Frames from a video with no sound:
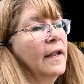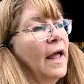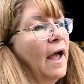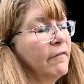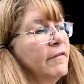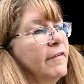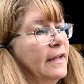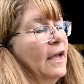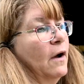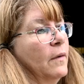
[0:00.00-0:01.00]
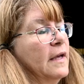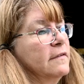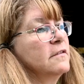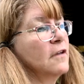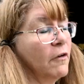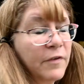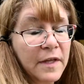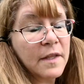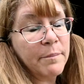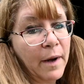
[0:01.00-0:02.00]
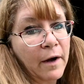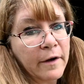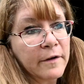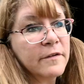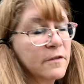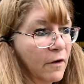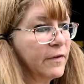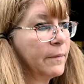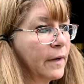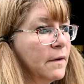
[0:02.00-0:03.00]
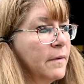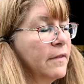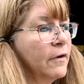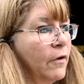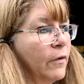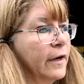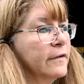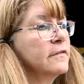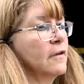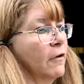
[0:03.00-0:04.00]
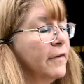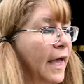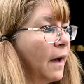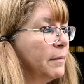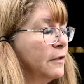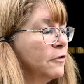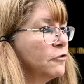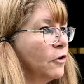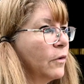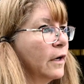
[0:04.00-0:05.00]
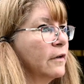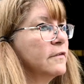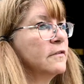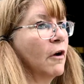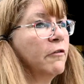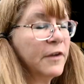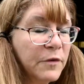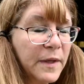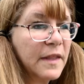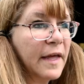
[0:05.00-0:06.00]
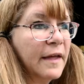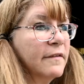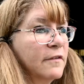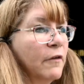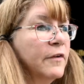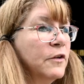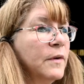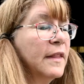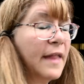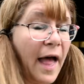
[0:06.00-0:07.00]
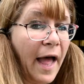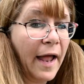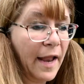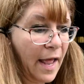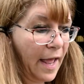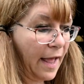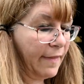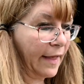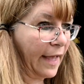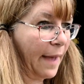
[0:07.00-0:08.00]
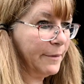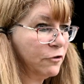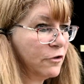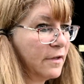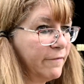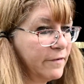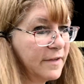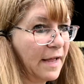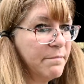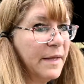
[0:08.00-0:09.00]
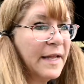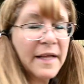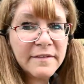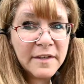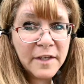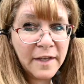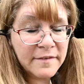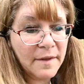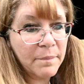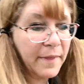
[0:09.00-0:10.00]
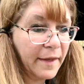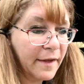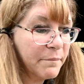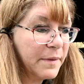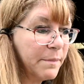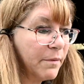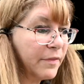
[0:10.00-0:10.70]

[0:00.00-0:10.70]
In every video, it's Sophie in the barn, Sophie working with her horse, Sophie helping do chores, Sophie doing this, Sophie doing that. And then Gabby shows up for 10 minutes and does something, and people